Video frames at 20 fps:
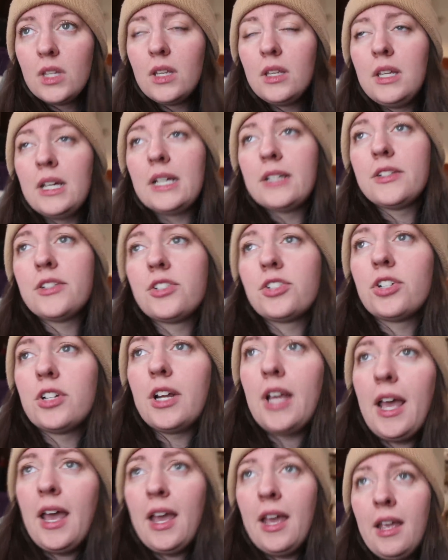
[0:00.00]

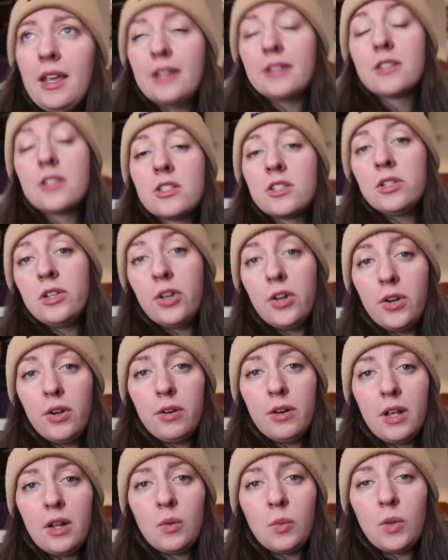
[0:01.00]
Yesterday it
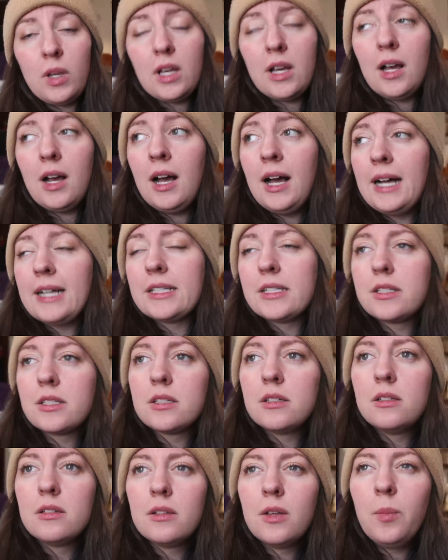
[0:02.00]
snowed and we
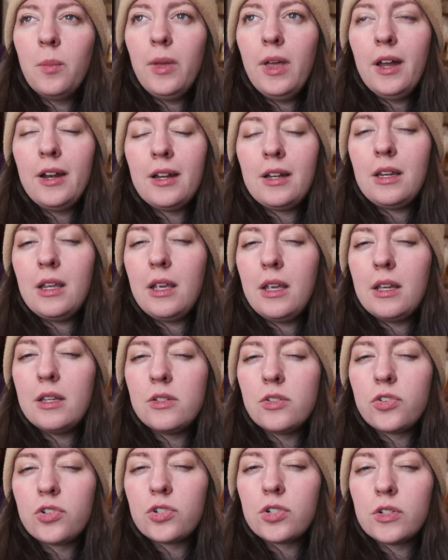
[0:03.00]
got about an
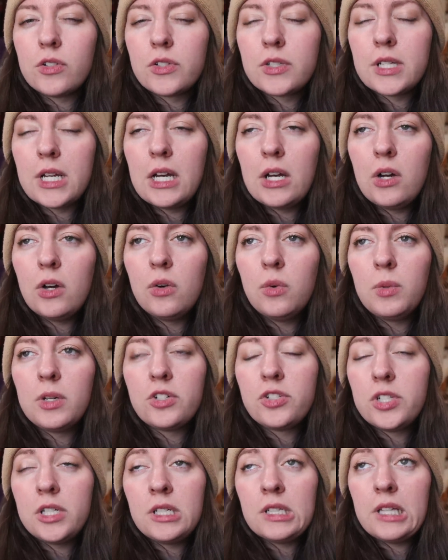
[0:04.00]
inch or so,
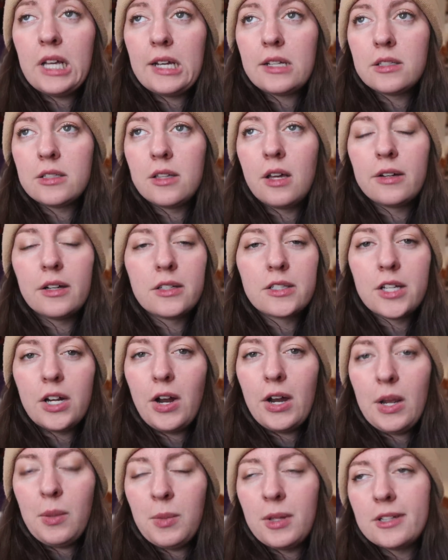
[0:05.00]
which didn't last long. It's
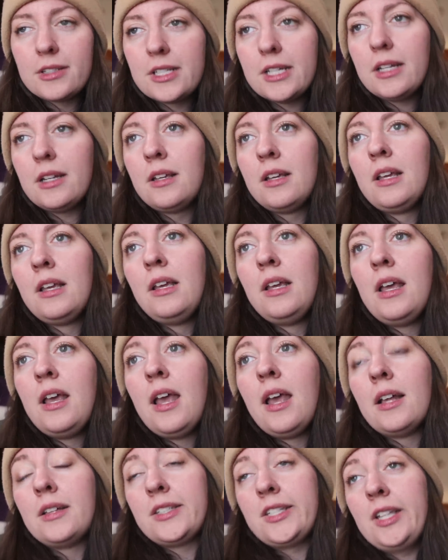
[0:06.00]
already melted.
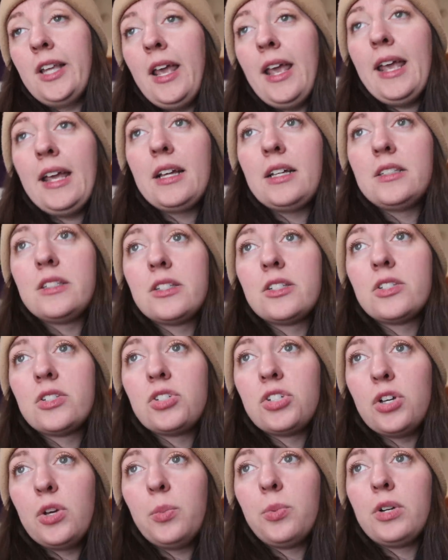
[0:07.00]
Today it's
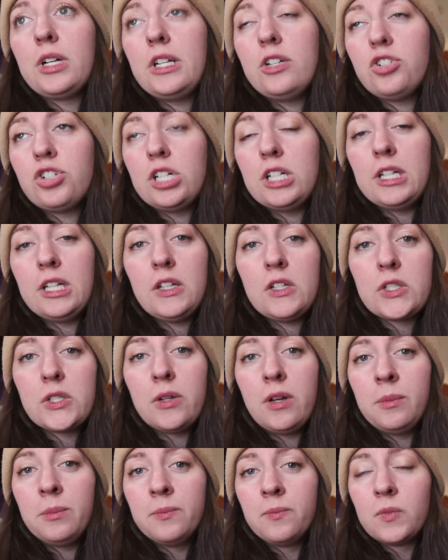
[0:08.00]
still pretty chilly, so
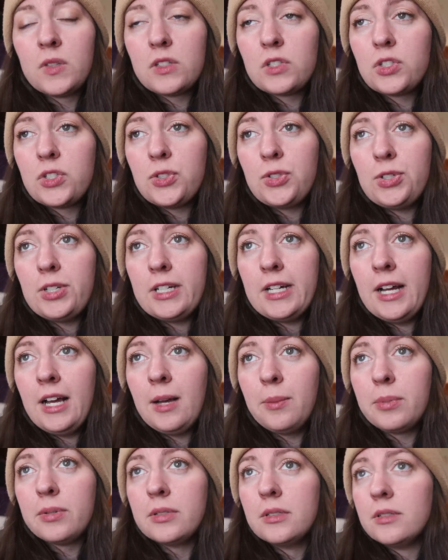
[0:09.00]
I'm suited
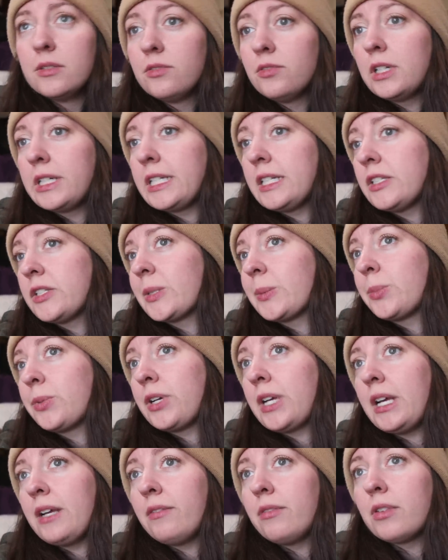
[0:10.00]
up, ready to
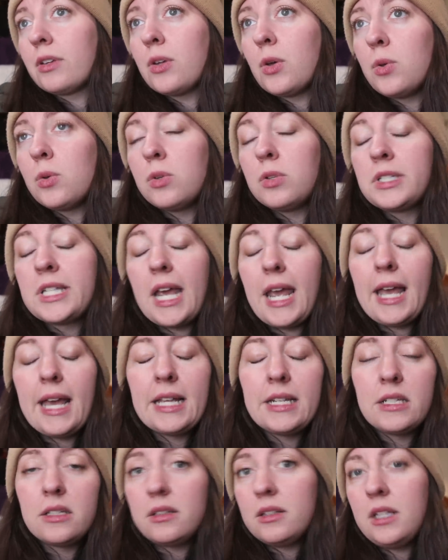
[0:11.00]
brave the cold
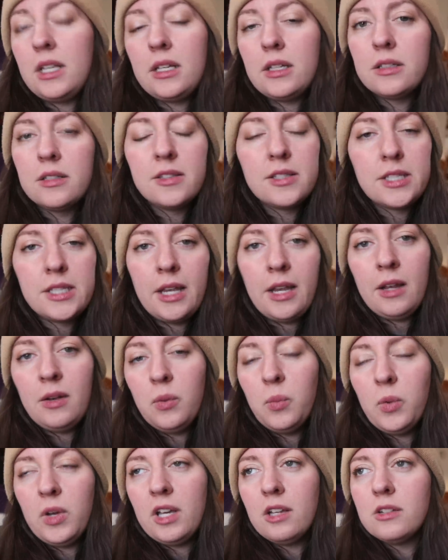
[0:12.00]
and the
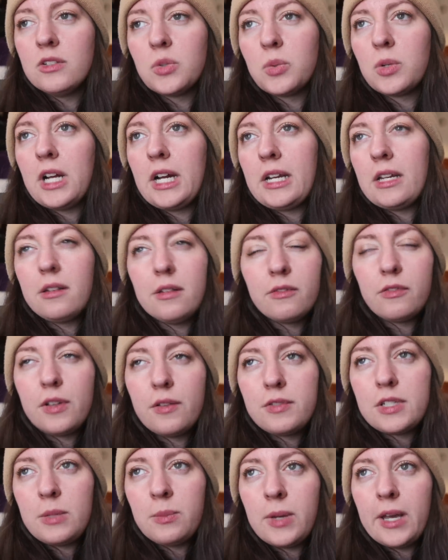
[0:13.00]
insane wind. We're getting
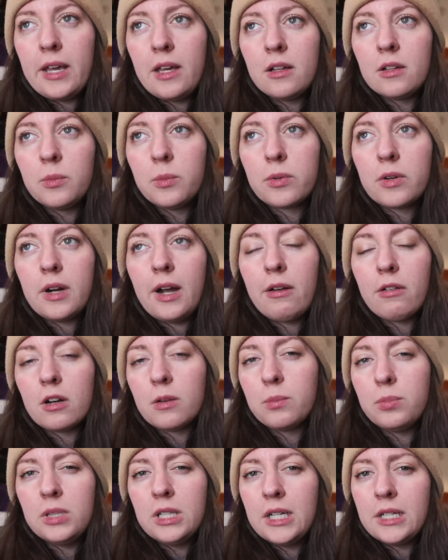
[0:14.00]
50 mile per hour
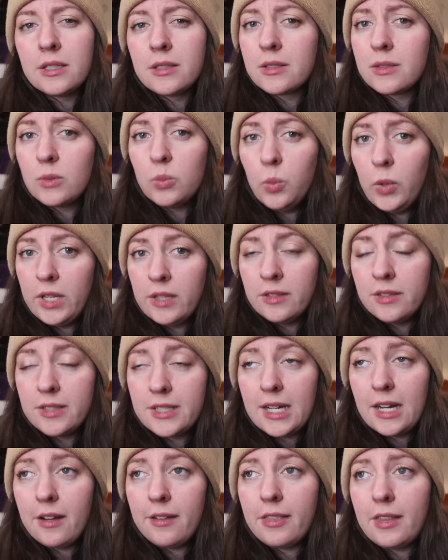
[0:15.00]
plus winds
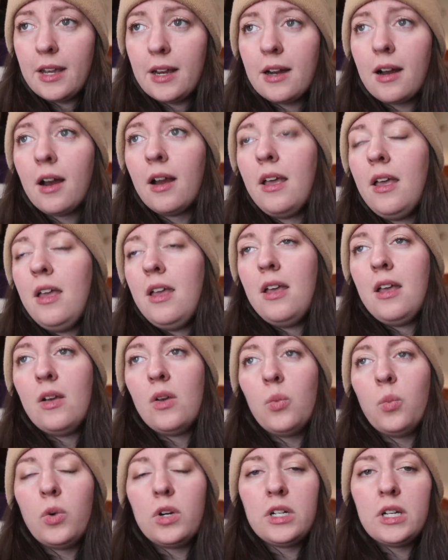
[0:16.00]
out there.
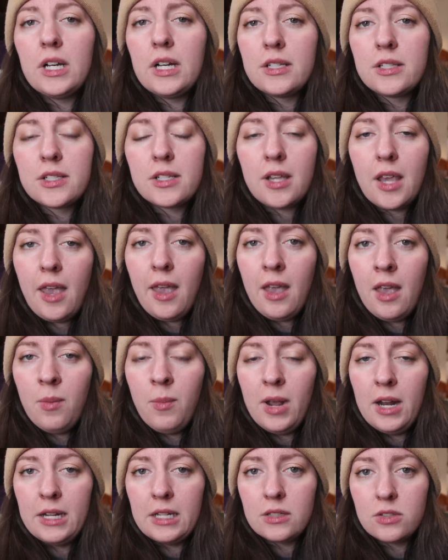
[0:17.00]
One gust
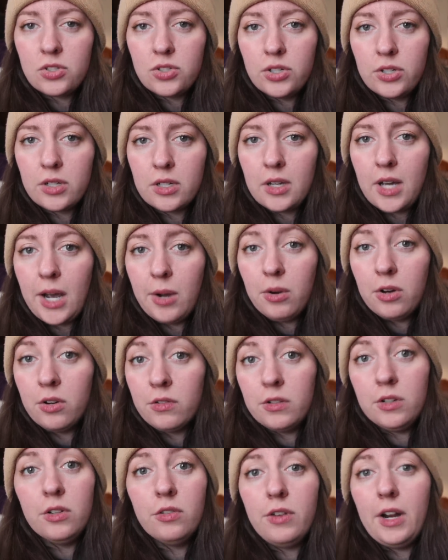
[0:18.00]
came and it took our
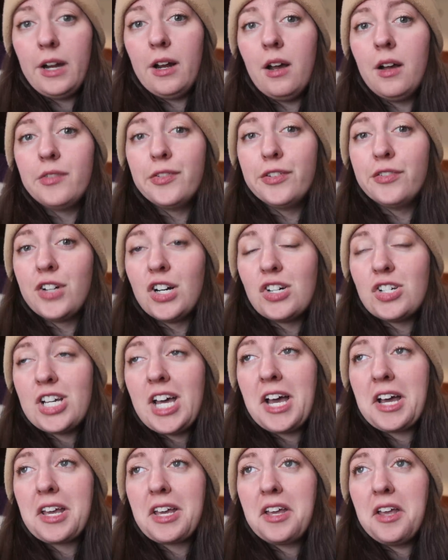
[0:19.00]
grill right off of our
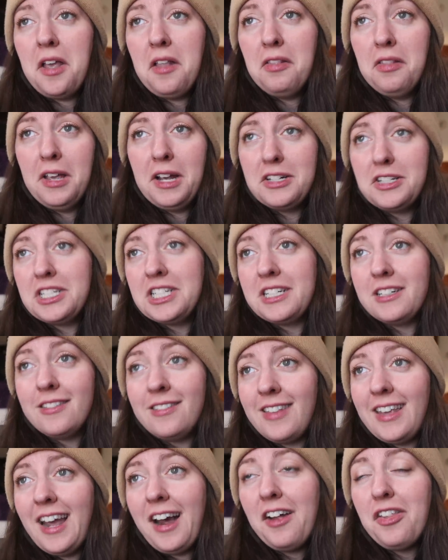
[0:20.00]
deck and landed it
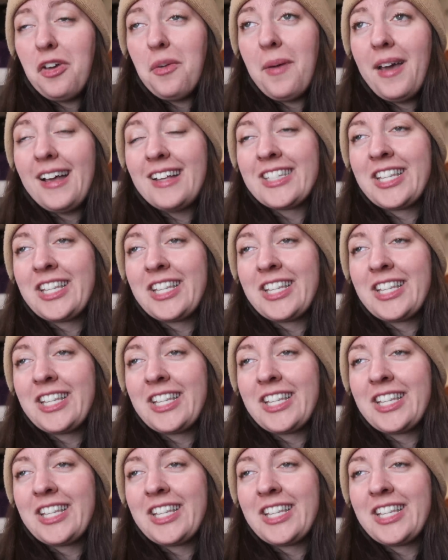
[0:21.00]
in the alleyway,